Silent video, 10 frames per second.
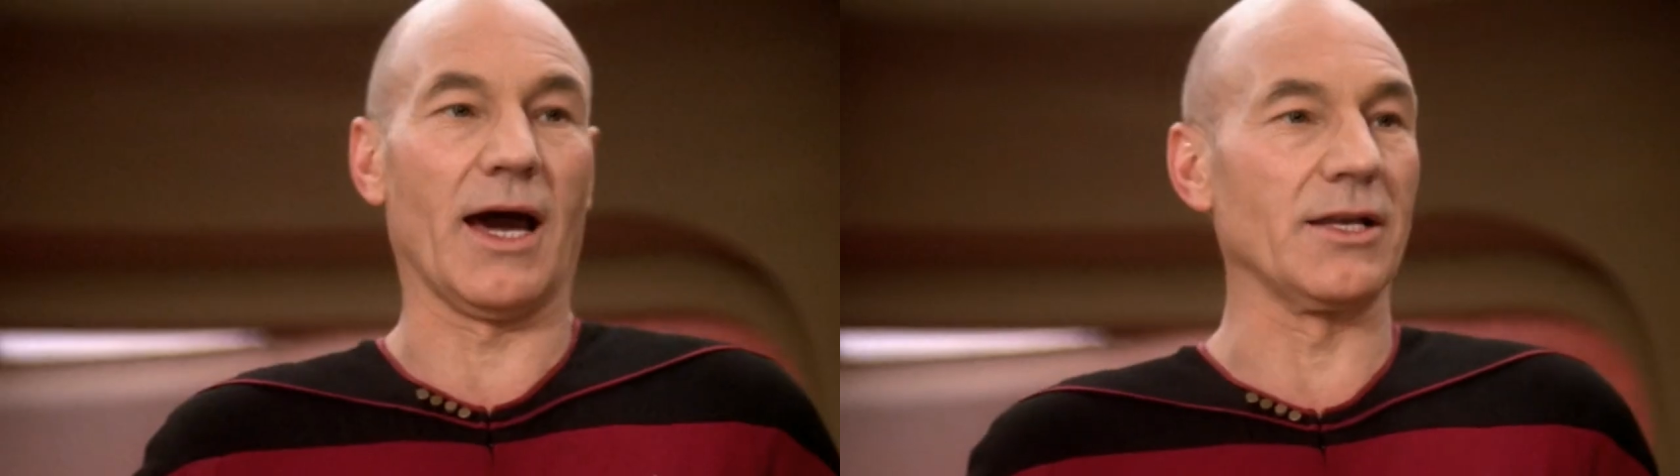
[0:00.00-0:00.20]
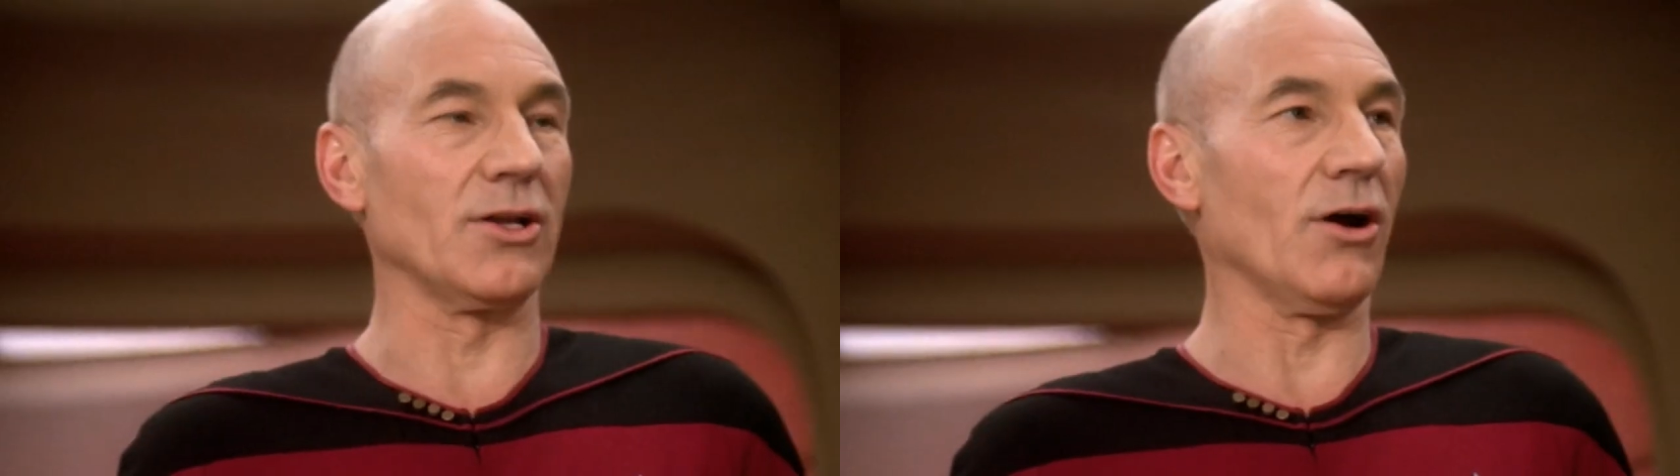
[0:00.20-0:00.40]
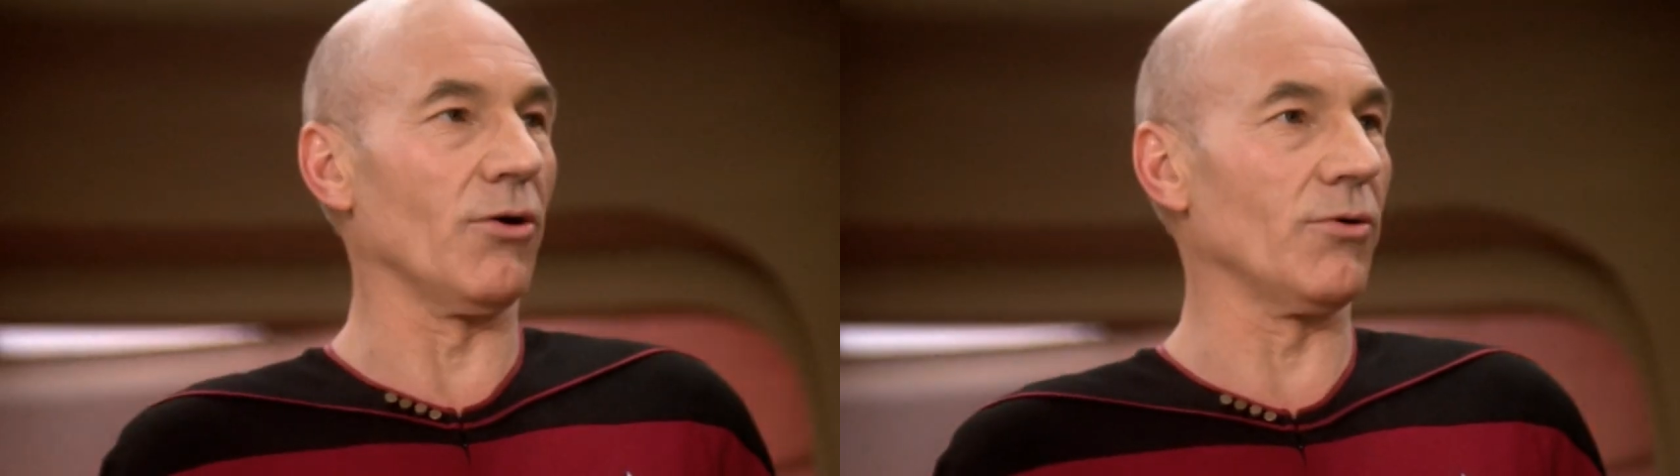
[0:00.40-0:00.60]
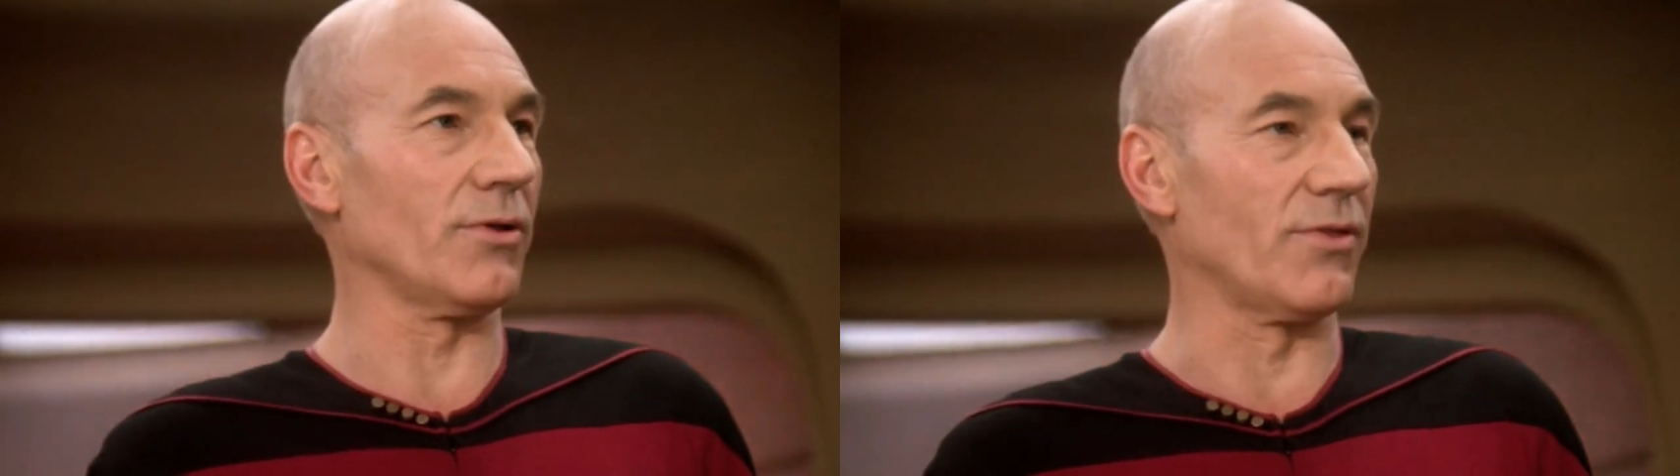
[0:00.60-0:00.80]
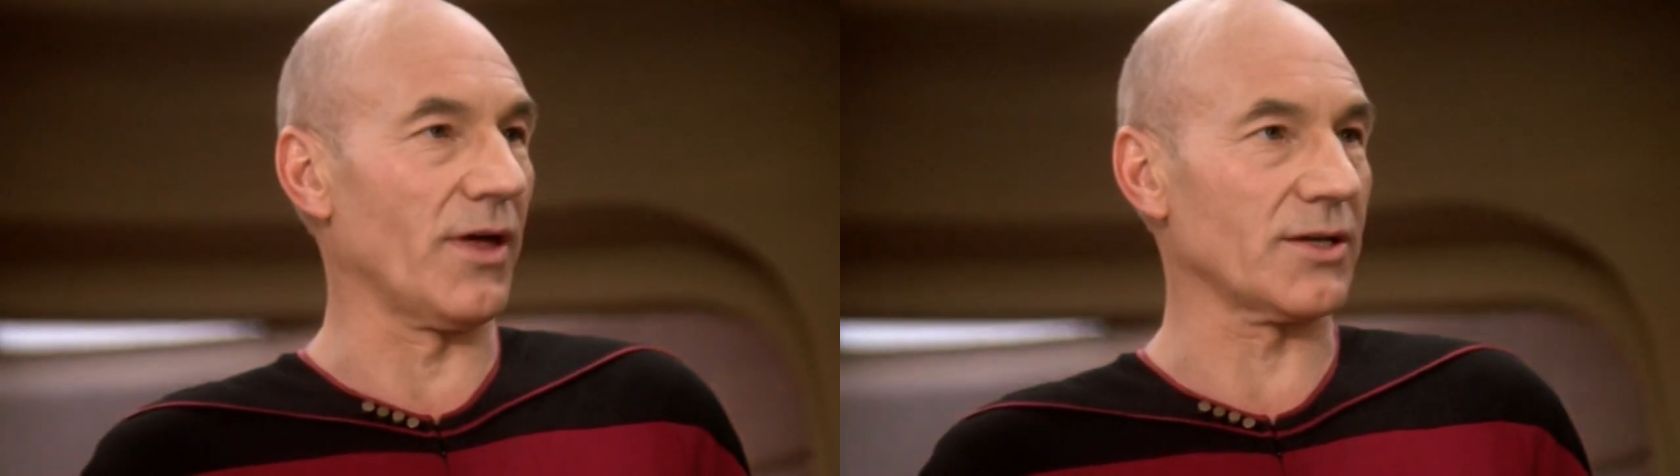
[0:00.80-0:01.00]
I know
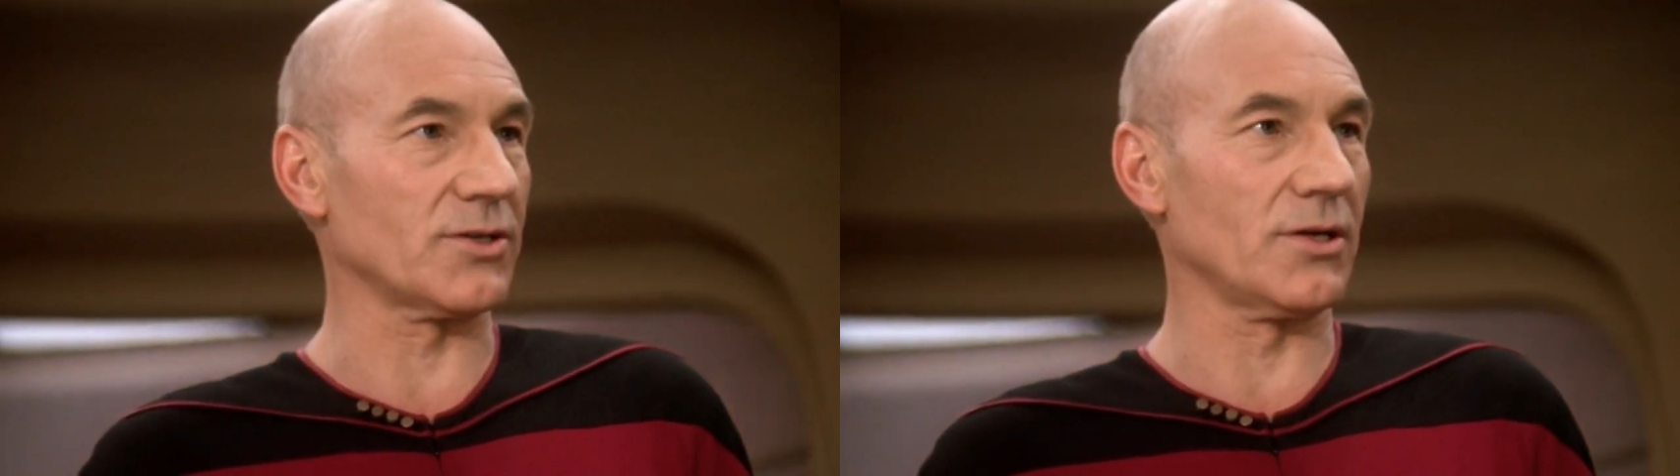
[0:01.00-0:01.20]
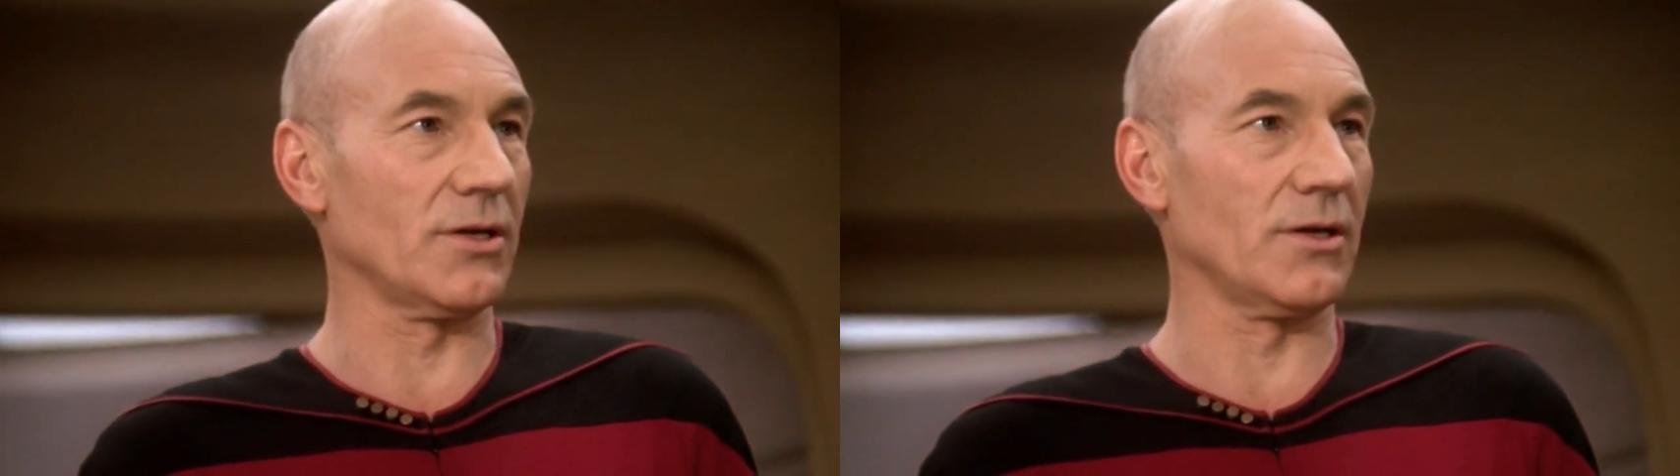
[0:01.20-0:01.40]
that